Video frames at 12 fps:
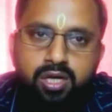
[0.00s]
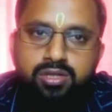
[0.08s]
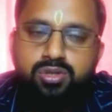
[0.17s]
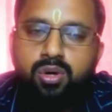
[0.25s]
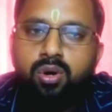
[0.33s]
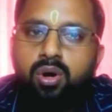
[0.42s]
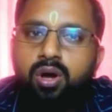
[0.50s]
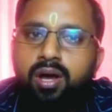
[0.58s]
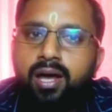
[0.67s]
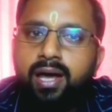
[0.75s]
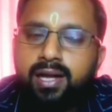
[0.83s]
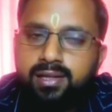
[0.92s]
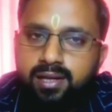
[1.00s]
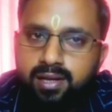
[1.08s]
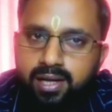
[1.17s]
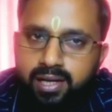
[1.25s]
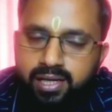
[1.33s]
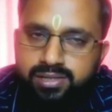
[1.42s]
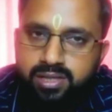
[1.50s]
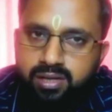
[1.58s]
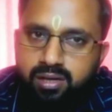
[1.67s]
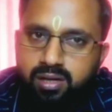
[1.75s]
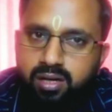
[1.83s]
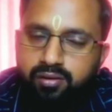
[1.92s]
So another
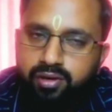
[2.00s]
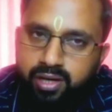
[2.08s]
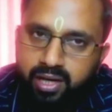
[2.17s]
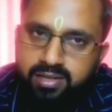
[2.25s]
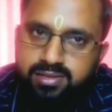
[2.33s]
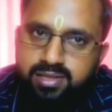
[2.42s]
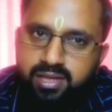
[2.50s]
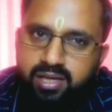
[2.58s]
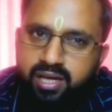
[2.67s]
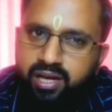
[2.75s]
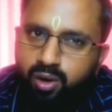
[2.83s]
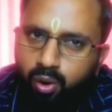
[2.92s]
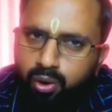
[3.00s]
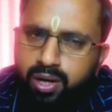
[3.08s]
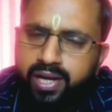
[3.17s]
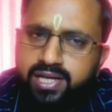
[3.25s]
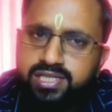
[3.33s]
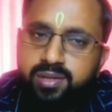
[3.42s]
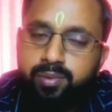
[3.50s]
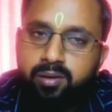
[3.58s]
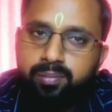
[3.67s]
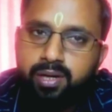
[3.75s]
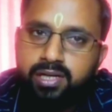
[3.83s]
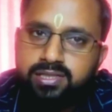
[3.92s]
condition we can see in old aged
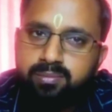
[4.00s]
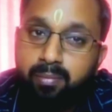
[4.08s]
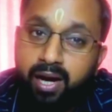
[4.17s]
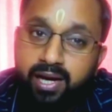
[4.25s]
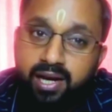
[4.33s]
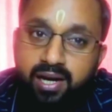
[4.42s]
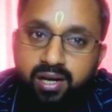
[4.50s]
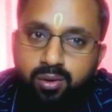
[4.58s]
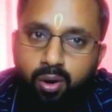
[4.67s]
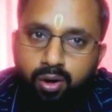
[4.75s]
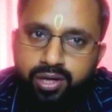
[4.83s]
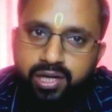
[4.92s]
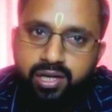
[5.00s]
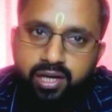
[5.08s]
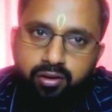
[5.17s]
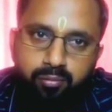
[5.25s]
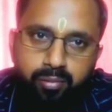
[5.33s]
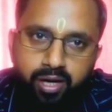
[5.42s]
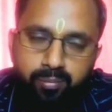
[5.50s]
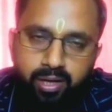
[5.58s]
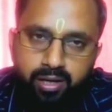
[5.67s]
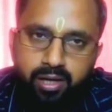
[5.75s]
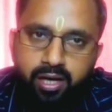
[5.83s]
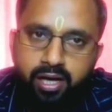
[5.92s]
people is mild cognitive
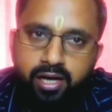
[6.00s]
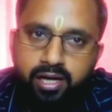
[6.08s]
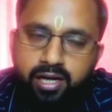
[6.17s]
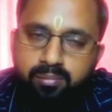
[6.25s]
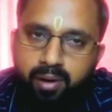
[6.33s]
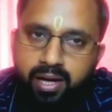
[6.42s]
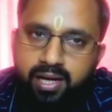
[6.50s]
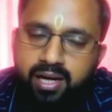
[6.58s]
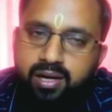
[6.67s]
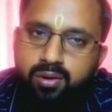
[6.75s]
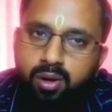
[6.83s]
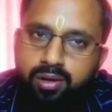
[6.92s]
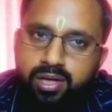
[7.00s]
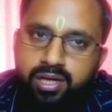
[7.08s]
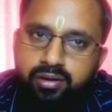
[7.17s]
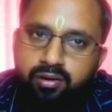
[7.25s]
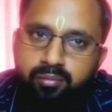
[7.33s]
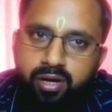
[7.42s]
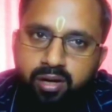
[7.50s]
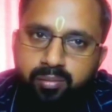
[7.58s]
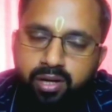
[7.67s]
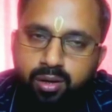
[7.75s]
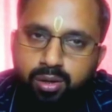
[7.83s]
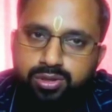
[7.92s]
impairment. In mild cognitive
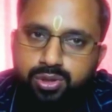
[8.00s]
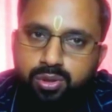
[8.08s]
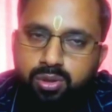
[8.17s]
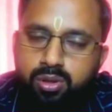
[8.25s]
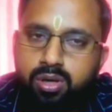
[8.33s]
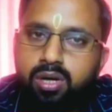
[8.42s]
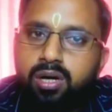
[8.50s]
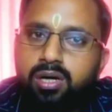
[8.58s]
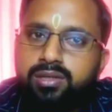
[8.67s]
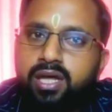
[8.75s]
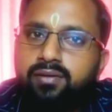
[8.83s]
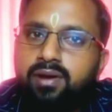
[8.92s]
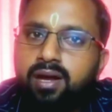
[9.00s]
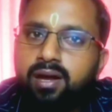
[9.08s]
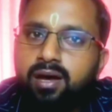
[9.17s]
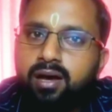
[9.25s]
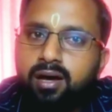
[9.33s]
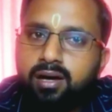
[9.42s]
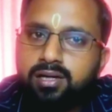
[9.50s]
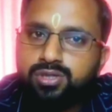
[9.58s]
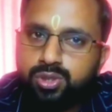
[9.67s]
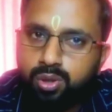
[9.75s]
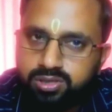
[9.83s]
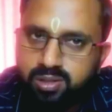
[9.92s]
impairment also, they will
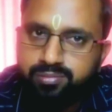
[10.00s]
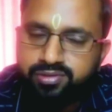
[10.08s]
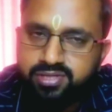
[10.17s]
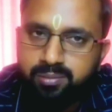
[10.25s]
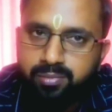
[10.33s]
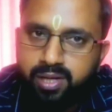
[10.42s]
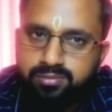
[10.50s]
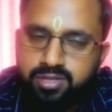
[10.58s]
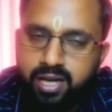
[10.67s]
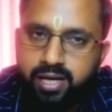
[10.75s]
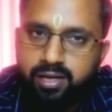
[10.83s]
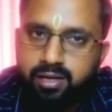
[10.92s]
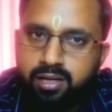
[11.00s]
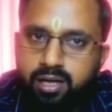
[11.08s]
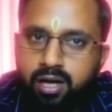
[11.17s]
show some symptoms like